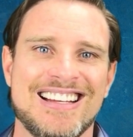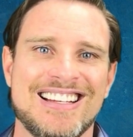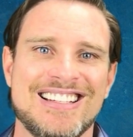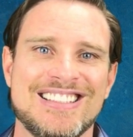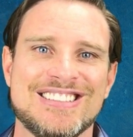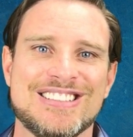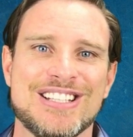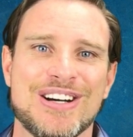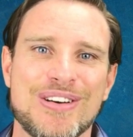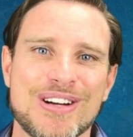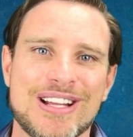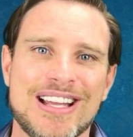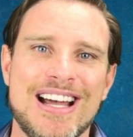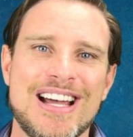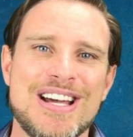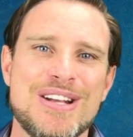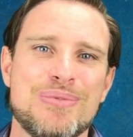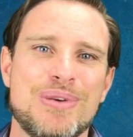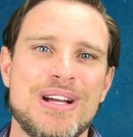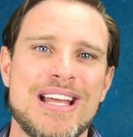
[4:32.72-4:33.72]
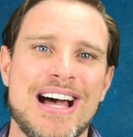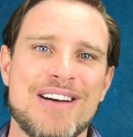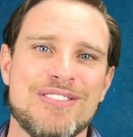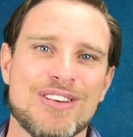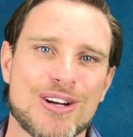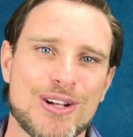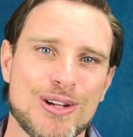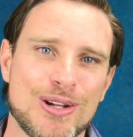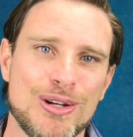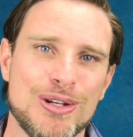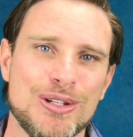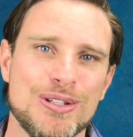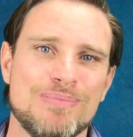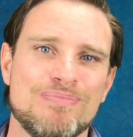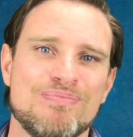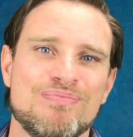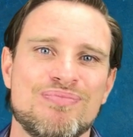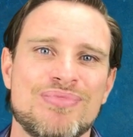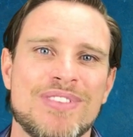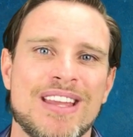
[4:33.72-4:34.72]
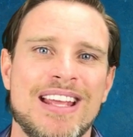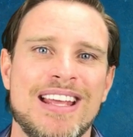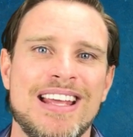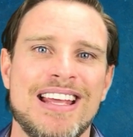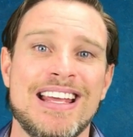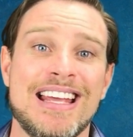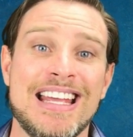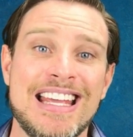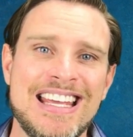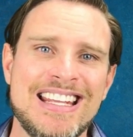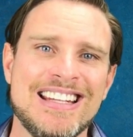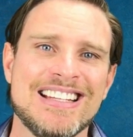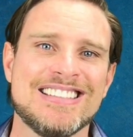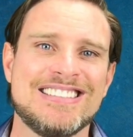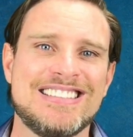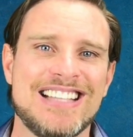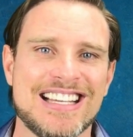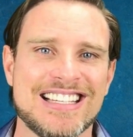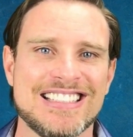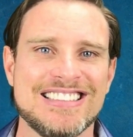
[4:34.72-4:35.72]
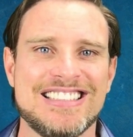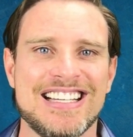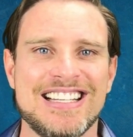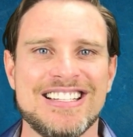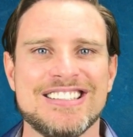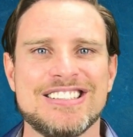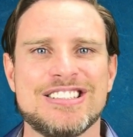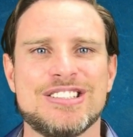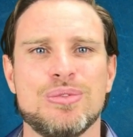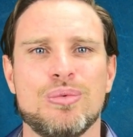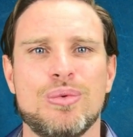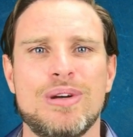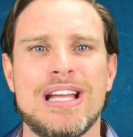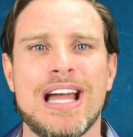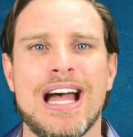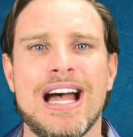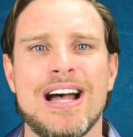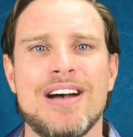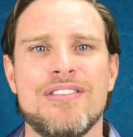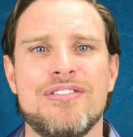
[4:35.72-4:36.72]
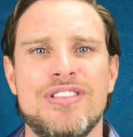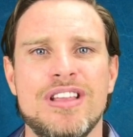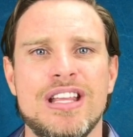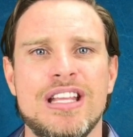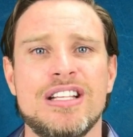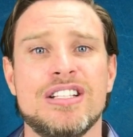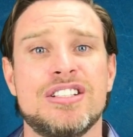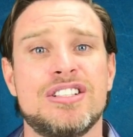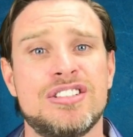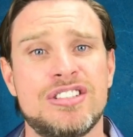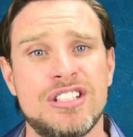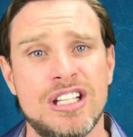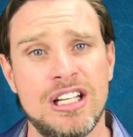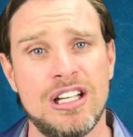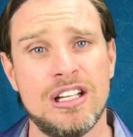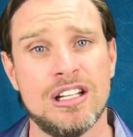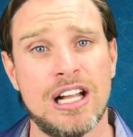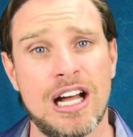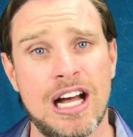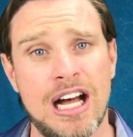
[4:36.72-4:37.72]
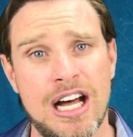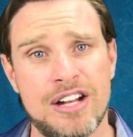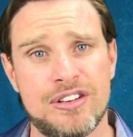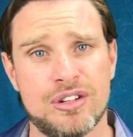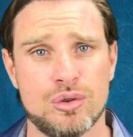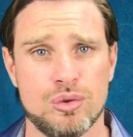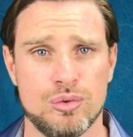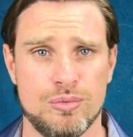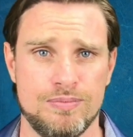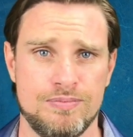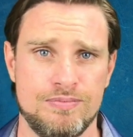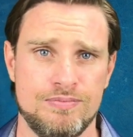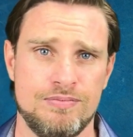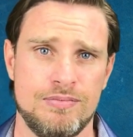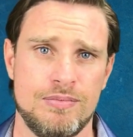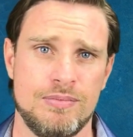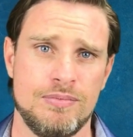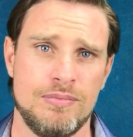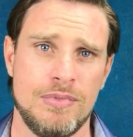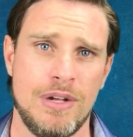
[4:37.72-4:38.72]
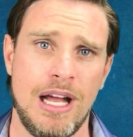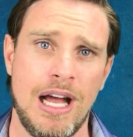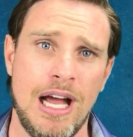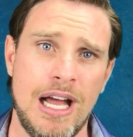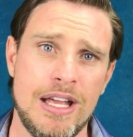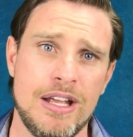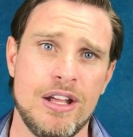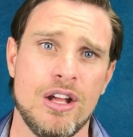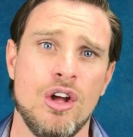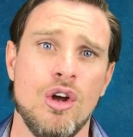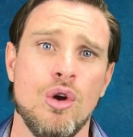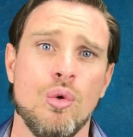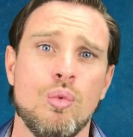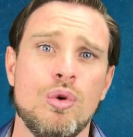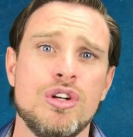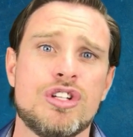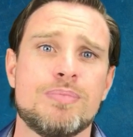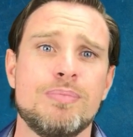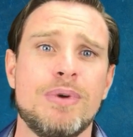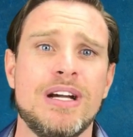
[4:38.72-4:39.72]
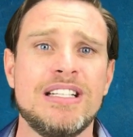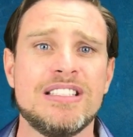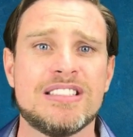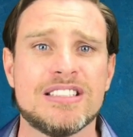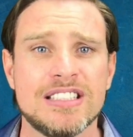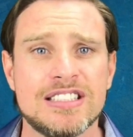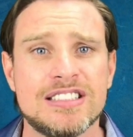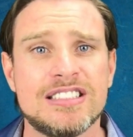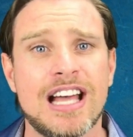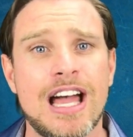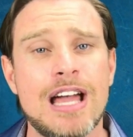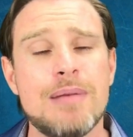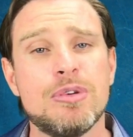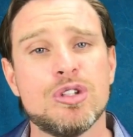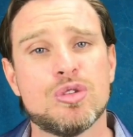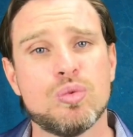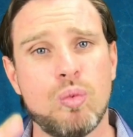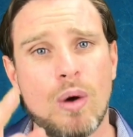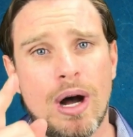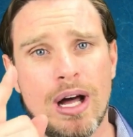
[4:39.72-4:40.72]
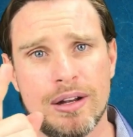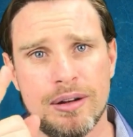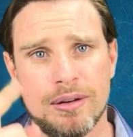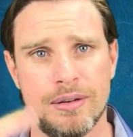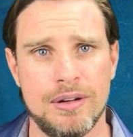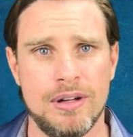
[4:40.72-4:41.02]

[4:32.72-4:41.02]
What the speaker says: So again, we have a clue. In the second sentence, we have the singular article, a, which means the same as one.